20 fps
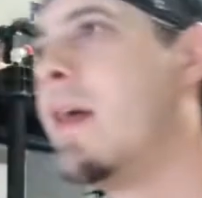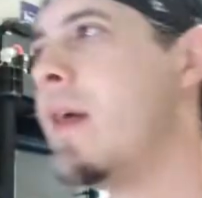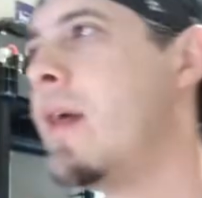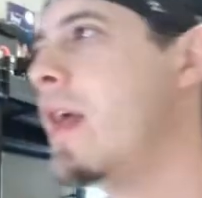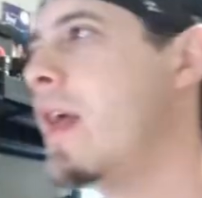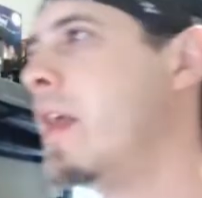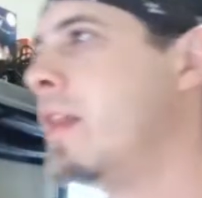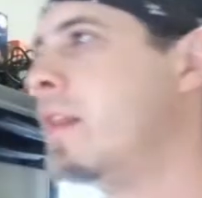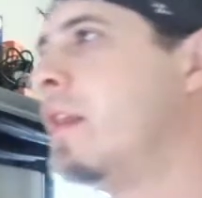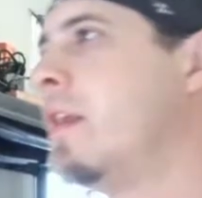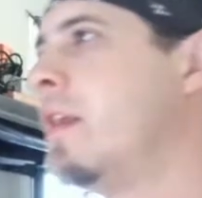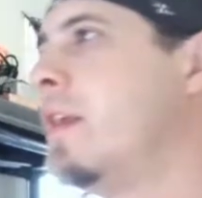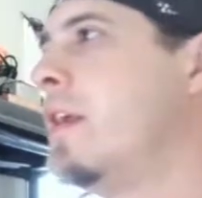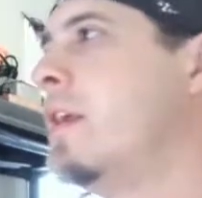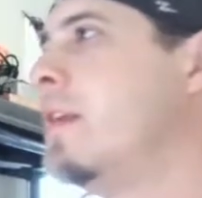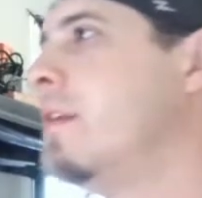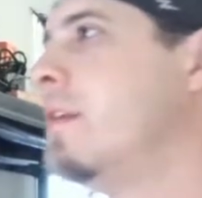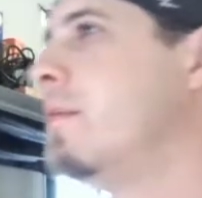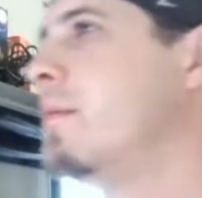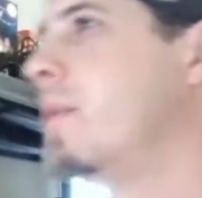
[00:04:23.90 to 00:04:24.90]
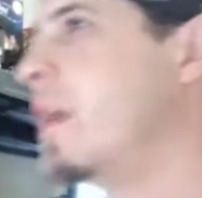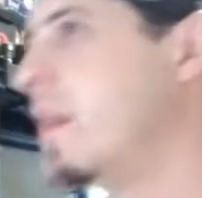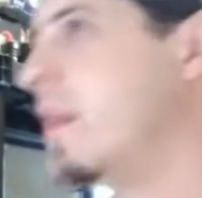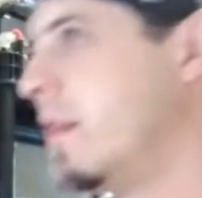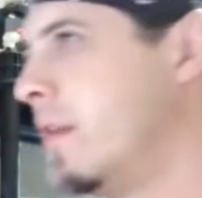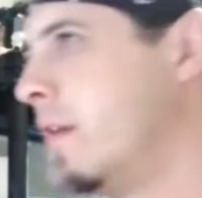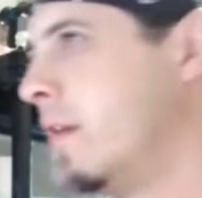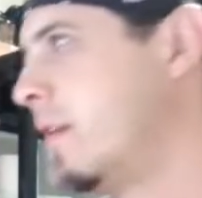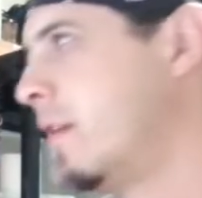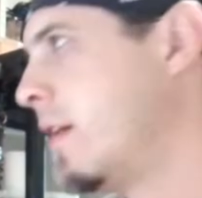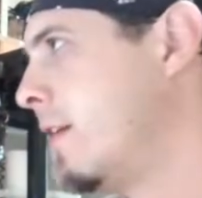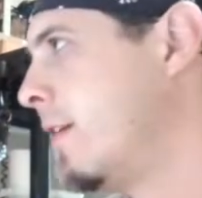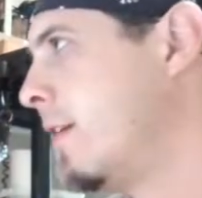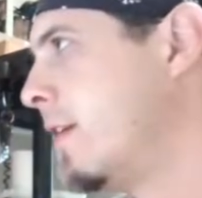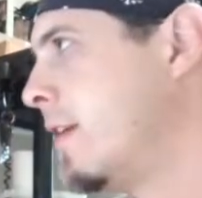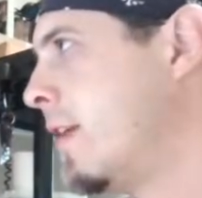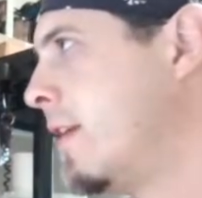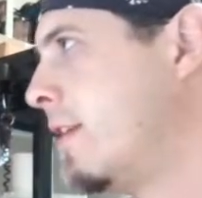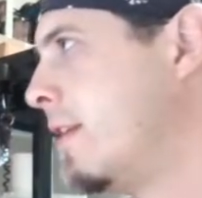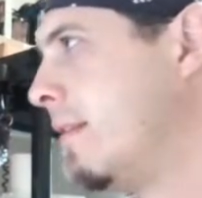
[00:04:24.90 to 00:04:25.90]
and they're
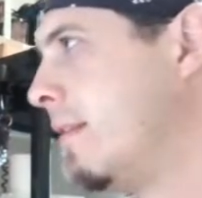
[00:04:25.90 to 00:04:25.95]
telling us